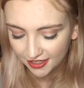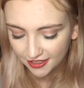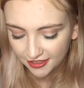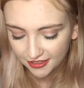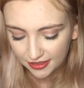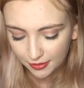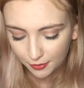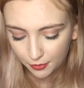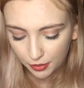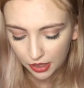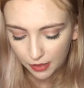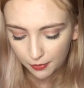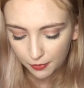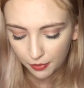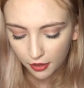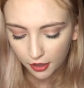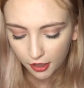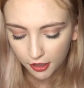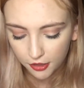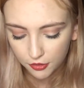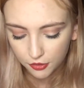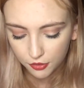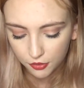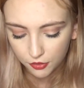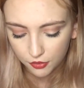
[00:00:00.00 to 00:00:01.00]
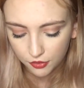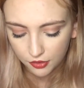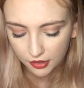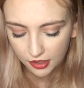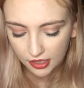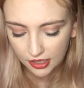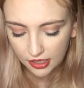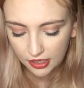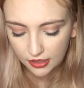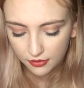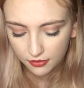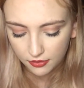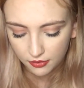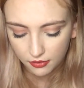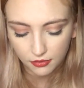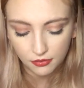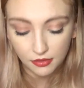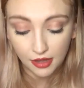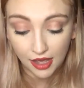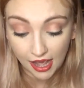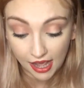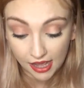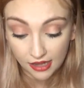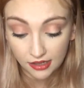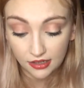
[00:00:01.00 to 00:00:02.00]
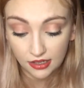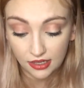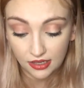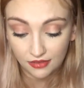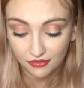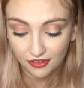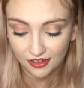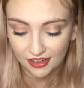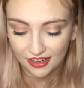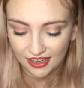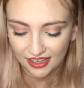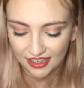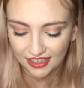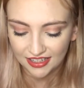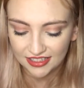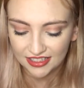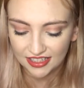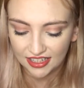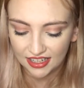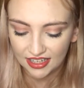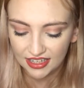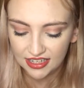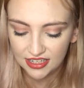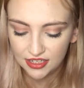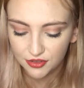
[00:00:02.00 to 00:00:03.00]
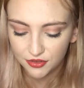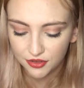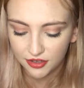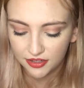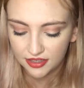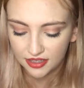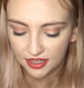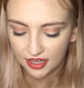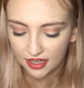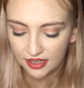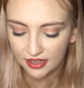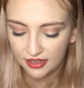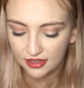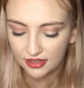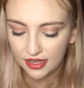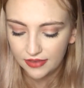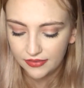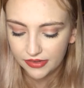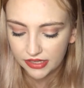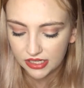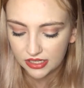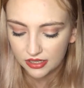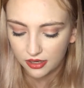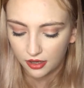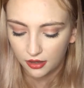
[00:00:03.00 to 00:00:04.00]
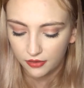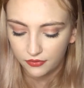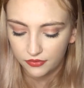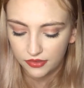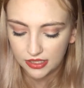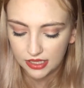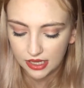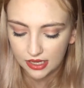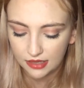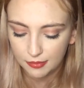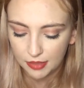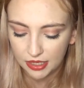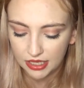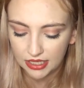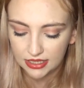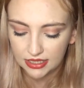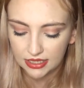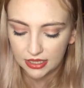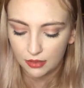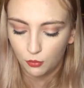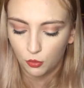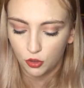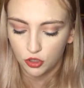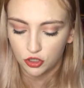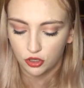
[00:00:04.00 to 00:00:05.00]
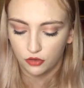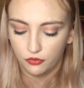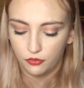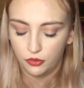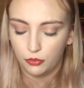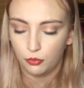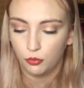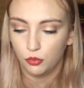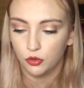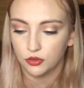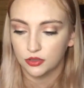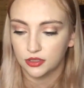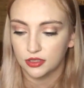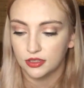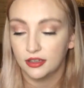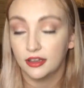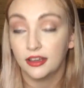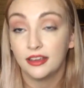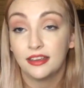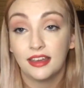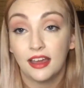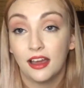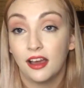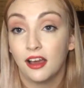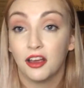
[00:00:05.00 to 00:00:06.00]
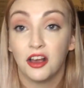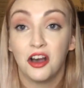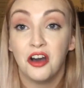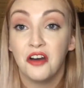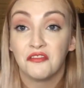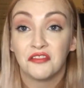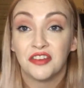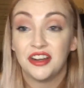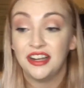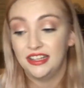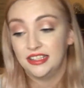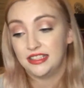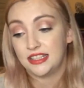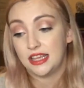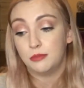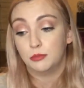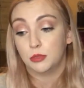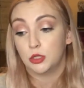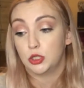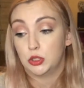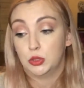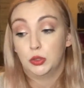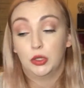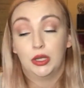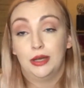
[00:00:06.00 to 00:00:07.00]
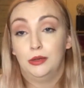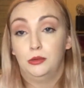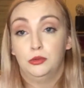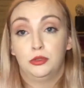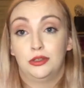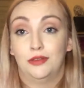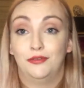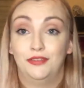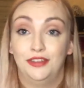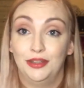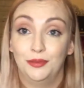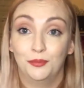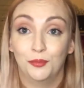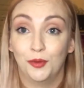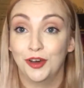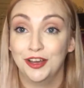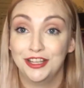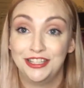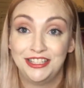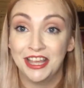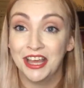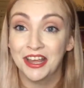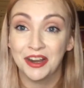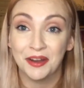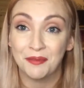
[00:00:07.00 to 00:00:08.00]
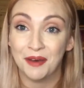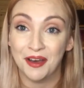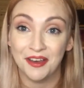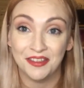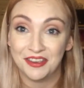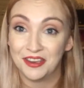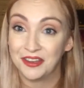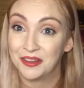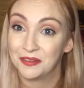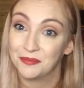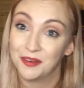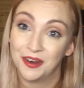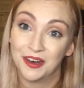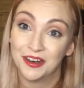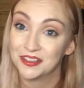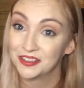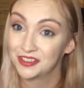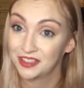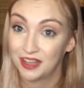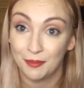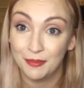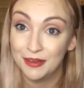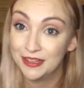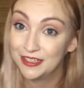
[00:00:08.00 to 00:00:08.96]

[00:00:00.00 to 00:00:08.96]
Simply apply on an even layer to clean dry skin, leave it to tighten for 10 minutes, then wash off with water. I can't really say much else other than what I said about the other mask. I'm